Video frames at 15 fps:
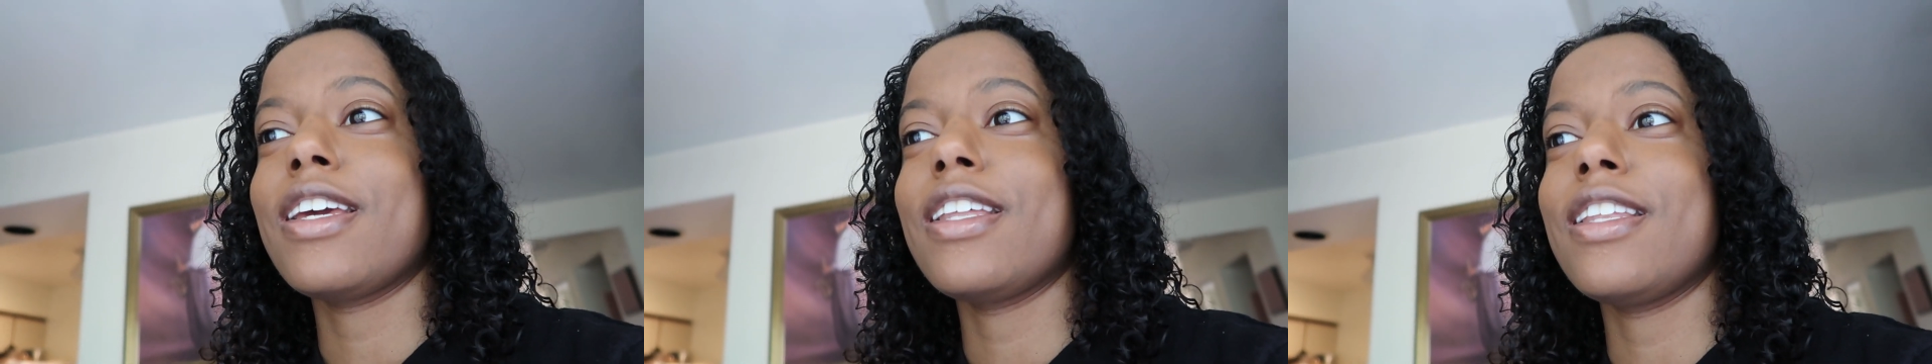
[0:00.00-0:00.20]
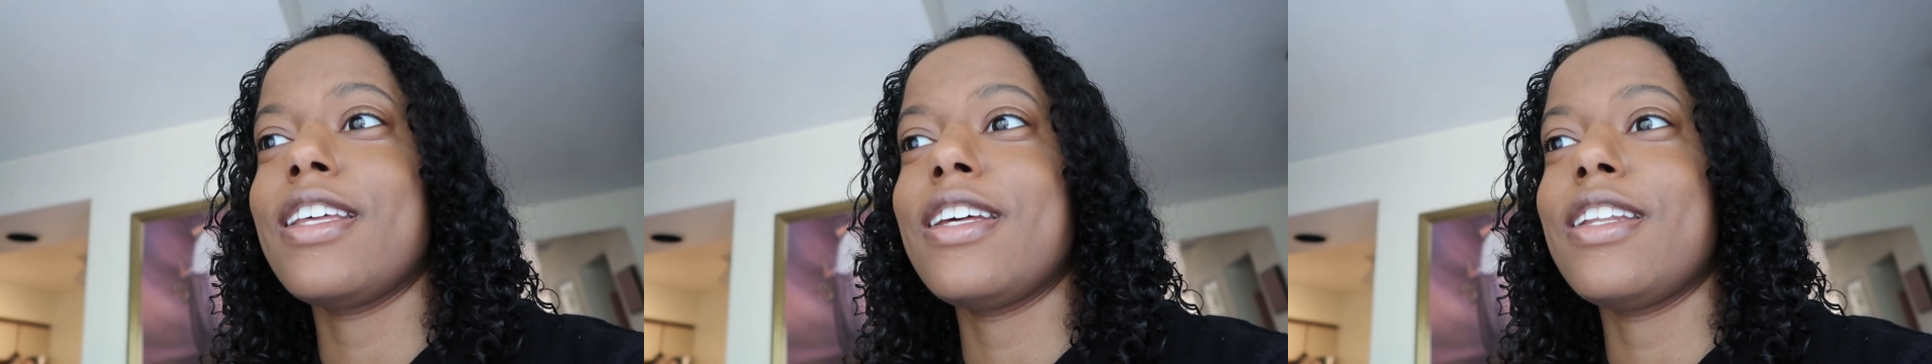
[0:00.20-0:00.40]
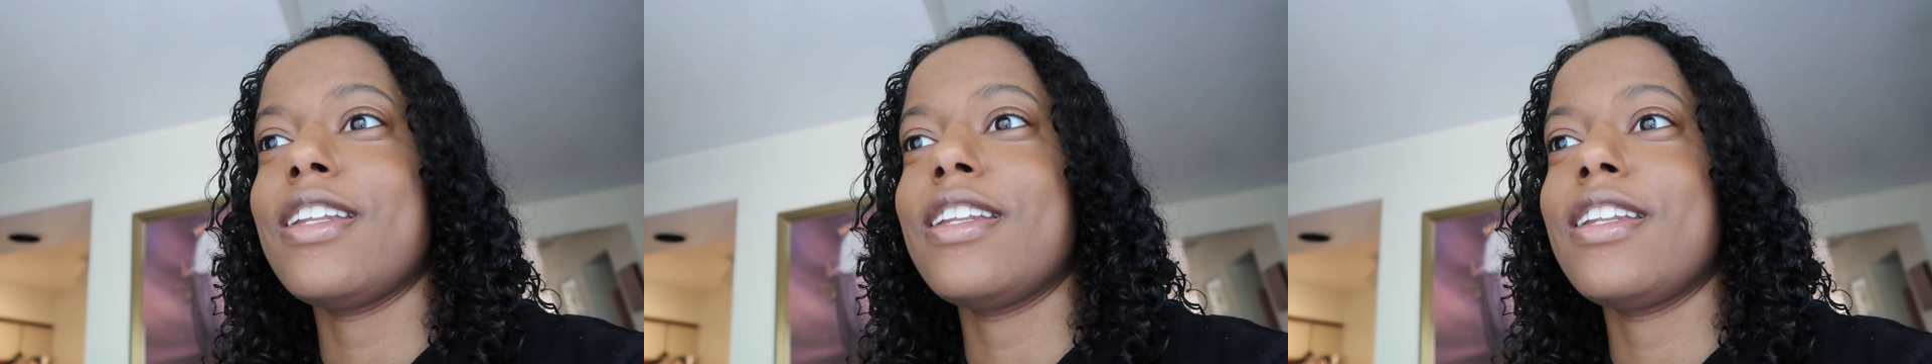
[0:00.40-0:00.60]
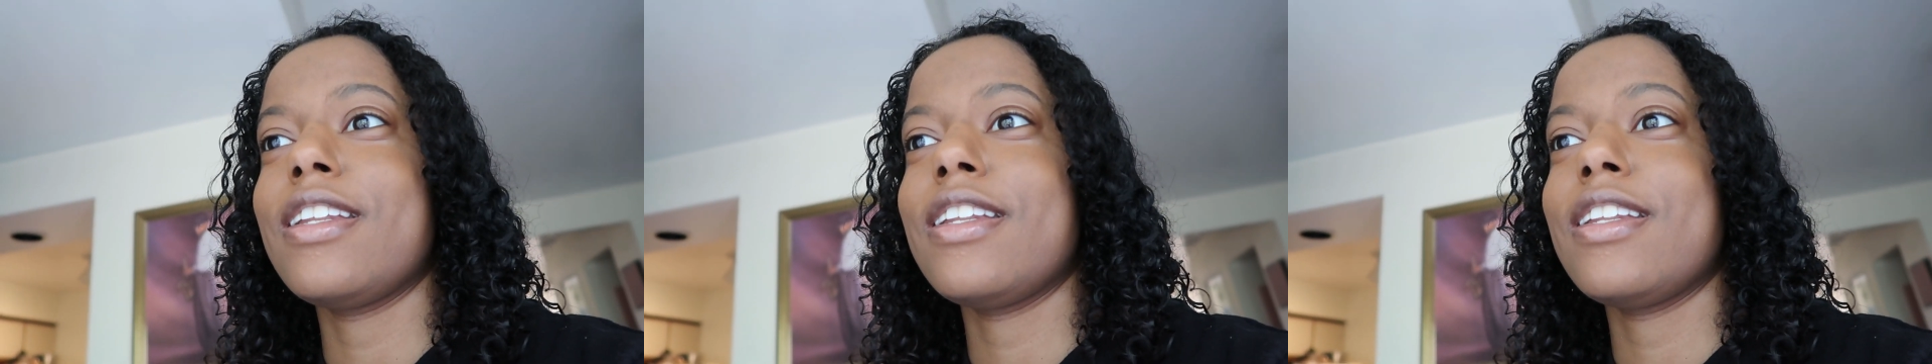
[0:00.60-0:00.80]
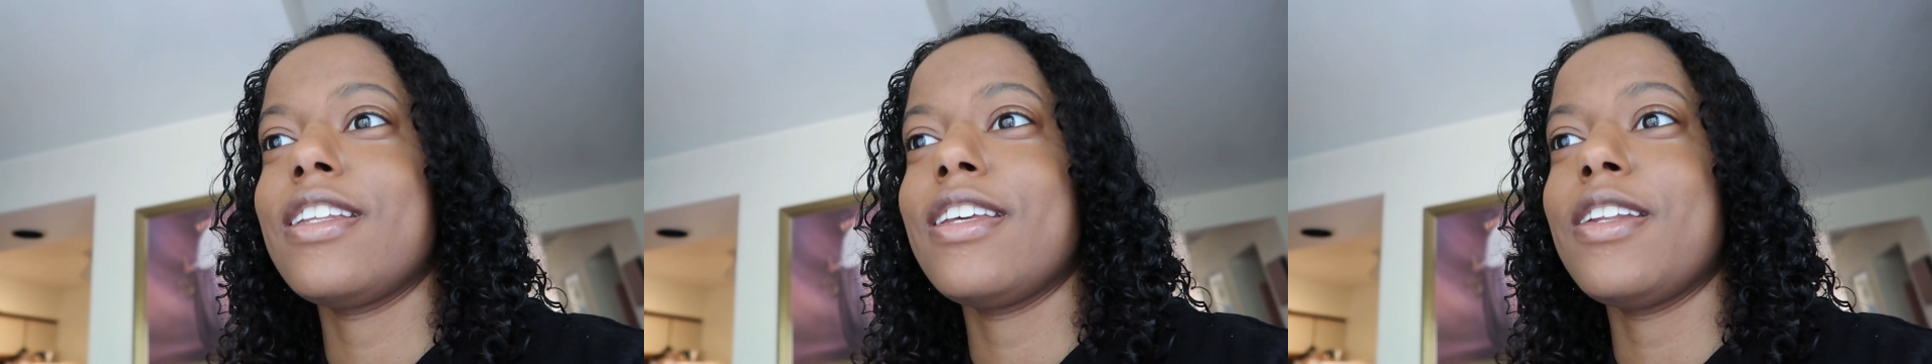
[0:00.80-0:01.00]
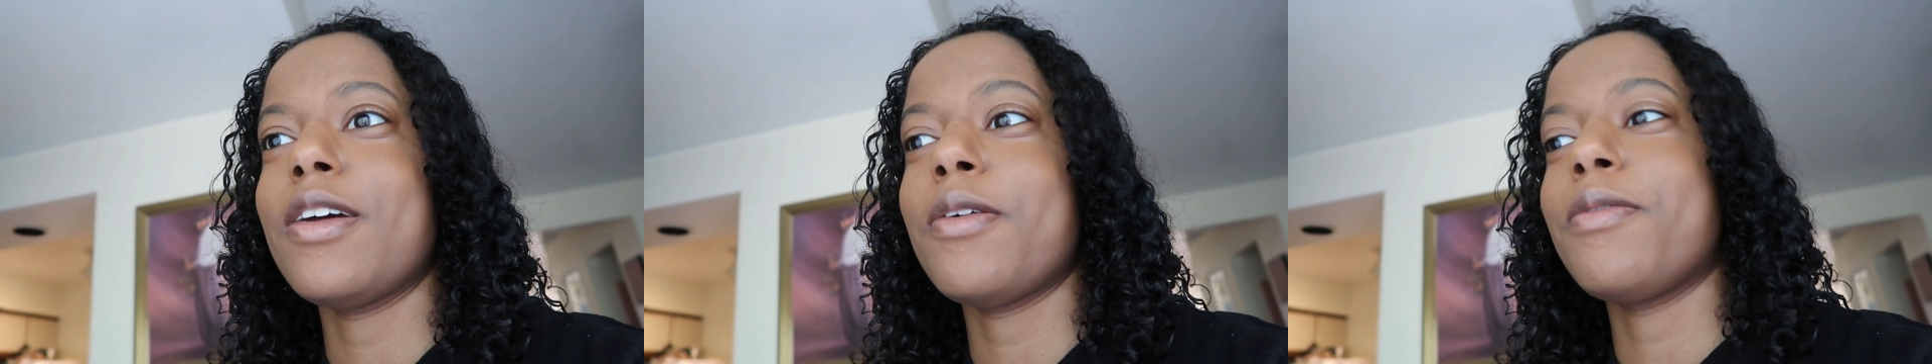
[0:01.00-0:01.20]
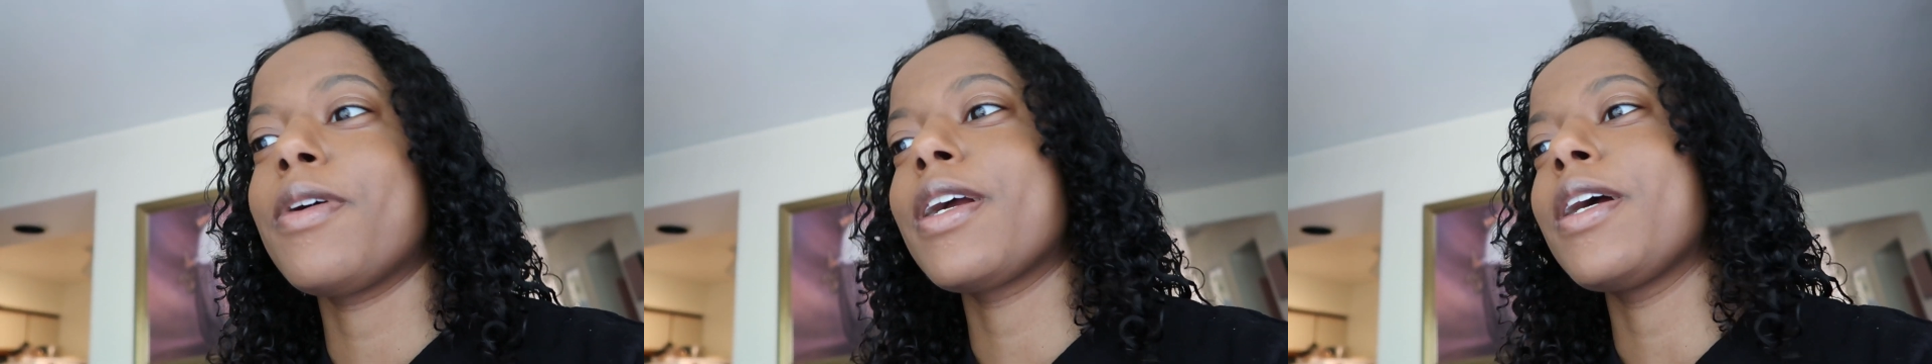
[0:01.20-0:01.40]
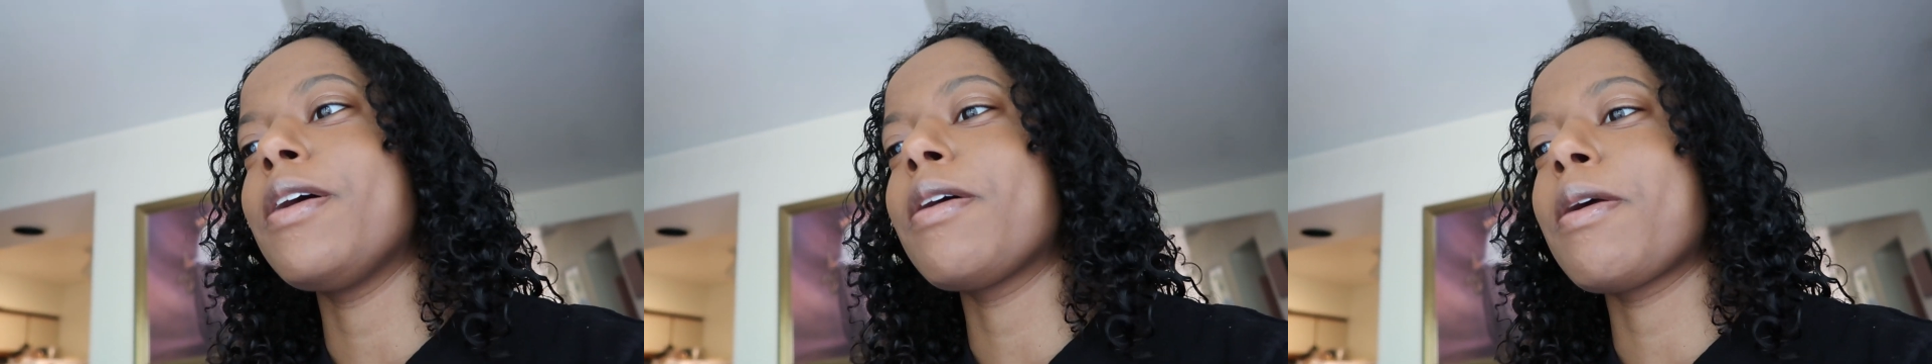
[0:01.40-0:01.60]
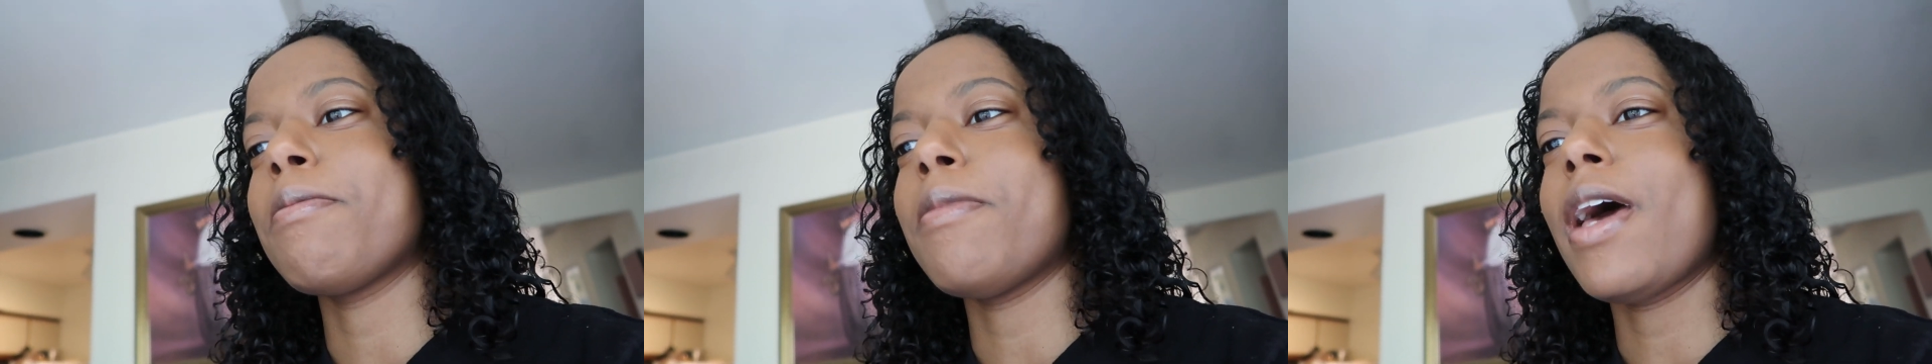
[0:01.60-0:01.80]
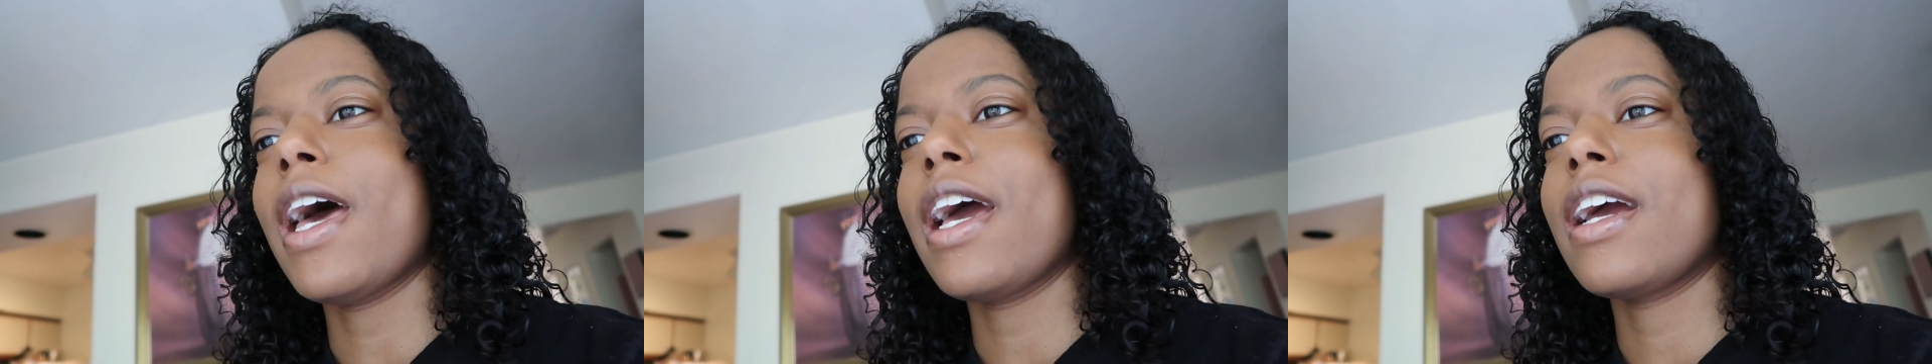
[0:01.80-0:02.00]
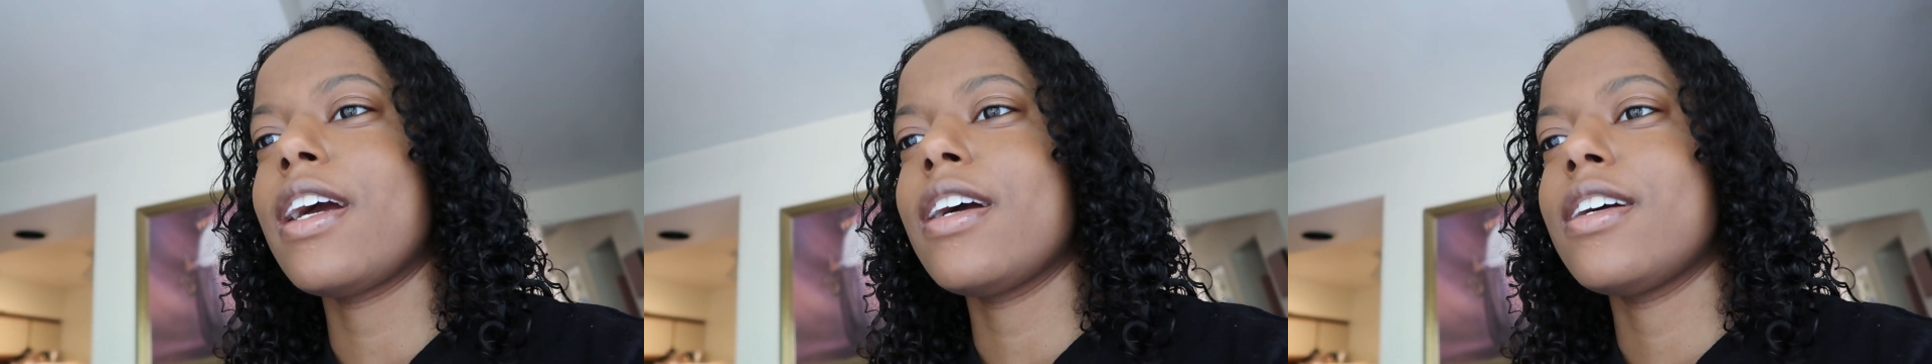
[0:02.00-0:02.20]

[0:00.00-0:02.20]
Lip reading: and then, you know, we're going back.